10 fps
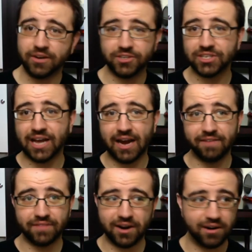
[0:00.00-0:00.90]
they're just
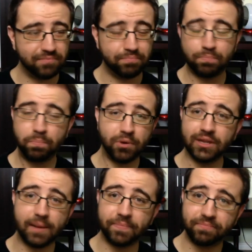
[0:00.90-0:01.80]
kind of there
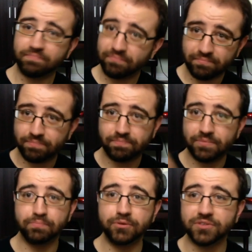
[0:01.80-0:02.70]
pulling up
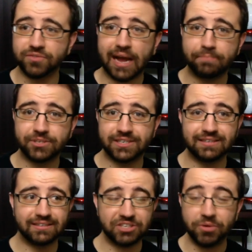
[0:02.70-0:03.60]
their bootstraps
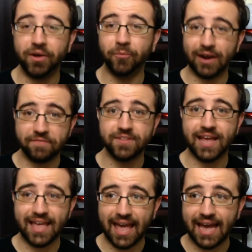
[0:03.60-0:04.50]
and doing whatever
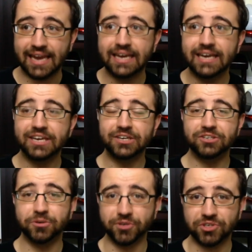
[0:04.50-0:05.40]
they can
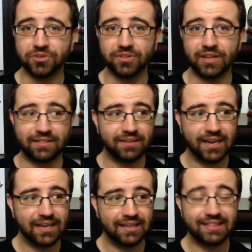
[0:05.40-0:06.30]
to ensure that
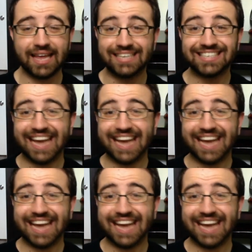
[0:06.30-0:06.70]
they